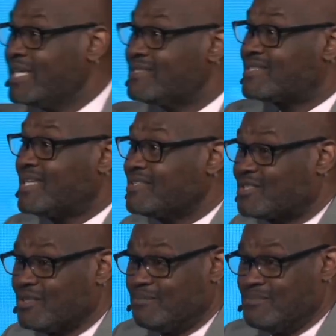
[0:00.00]

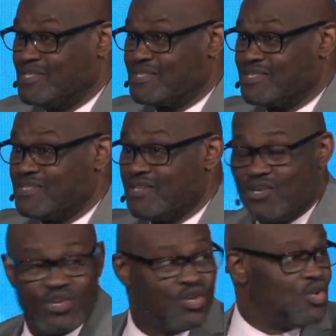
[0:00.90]
systems
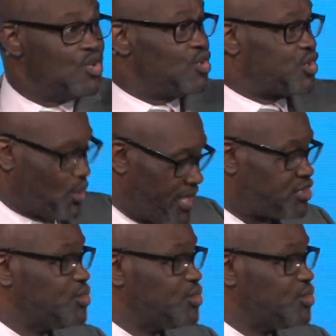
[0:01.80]
so that you